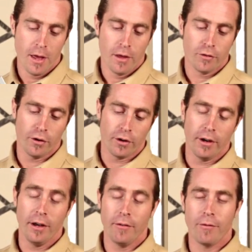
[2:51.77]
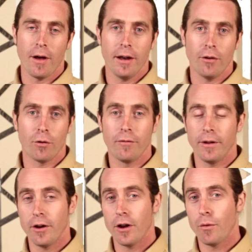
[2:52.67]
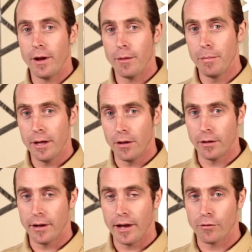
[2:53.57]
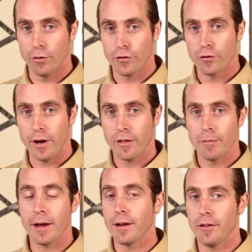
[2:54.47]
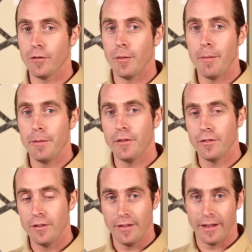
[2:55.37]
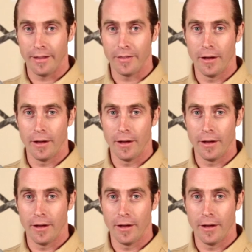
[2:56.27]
So you're going to need to find or figure out a way to build an actual strength mechanism up in the ceiling